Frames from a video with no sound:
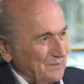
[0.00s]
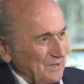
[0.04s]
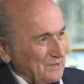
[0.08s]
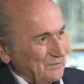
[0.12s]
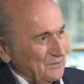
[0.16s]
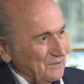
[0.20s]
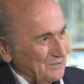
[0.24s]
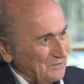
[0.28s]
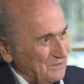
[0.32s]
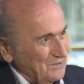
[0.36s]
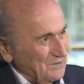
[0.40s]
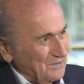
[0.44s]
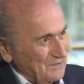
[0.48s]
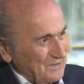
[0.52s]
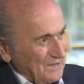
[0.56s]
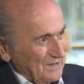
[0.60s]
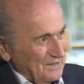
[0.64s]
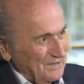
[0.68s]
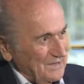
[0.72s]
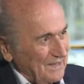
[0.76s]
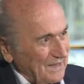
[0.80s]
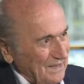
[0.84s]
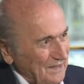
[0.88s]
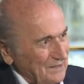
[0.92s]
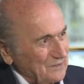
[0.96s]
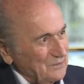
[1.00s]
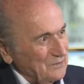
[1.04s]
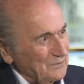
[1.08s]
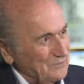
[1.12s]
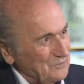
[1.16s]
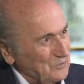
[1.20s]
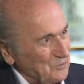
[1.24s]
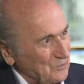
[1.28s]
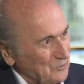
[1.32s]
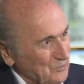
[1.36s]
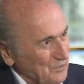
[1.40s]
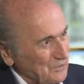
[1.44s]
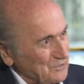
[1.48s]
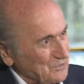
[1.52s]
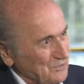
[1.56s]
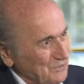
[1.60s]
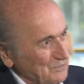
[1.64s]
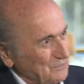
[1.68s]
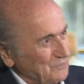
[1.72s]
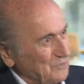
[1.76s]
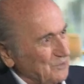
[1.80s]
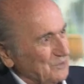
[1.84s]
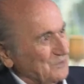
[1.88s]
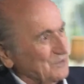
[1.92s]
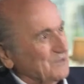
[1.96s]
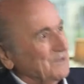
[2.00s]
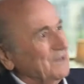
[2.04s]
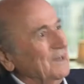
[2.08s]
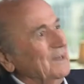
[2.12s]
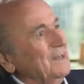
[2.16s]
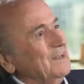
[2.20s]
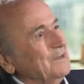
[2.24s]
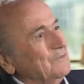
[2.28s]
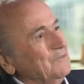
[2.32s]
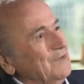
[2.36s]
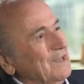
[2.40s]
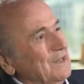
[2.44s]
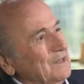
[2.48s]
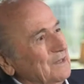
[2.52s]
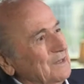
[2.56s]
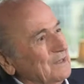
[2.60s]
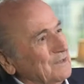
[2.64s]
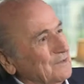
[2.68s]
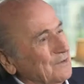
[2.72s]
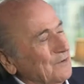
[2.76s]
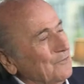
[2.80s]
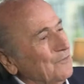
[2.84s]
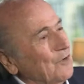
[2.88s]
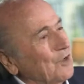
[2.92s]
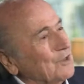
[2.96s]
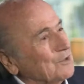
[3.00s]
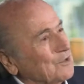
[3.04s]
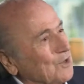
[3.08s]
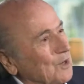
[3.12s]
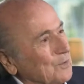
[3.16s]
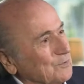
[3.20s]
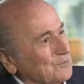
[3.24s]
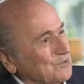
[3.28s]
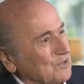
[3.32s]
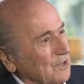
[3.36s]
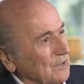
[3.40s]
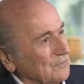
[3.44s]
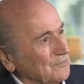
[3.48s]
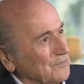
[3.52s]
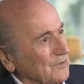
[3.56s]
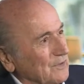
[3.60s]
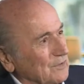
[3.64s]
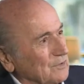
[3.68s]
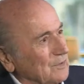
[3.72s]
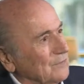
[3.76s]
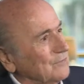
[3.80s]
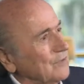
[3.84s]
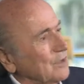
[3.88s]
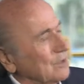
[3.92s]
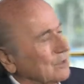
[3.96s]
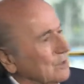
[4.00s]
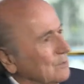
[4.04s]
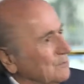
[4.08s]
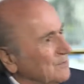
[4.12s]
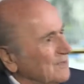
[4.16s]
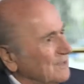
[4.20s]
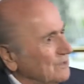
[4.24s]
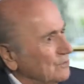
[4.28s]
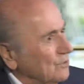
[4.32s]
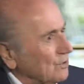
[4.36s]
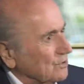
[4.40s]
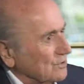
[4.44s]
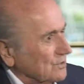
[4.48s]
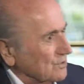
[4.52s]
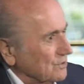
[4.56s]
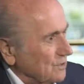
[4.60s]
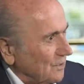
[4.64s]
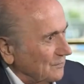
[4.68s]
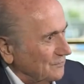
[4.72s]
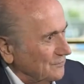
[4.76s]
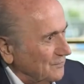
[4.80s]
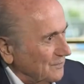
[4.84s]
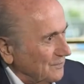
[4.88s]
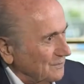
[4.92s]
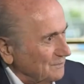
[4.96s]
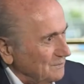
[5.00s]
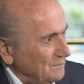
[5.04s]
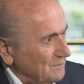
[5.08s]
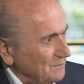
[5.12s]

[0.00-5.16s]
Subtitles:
because it's at the end of the question was, will the World Cup suffer? The World Cup will not suffer.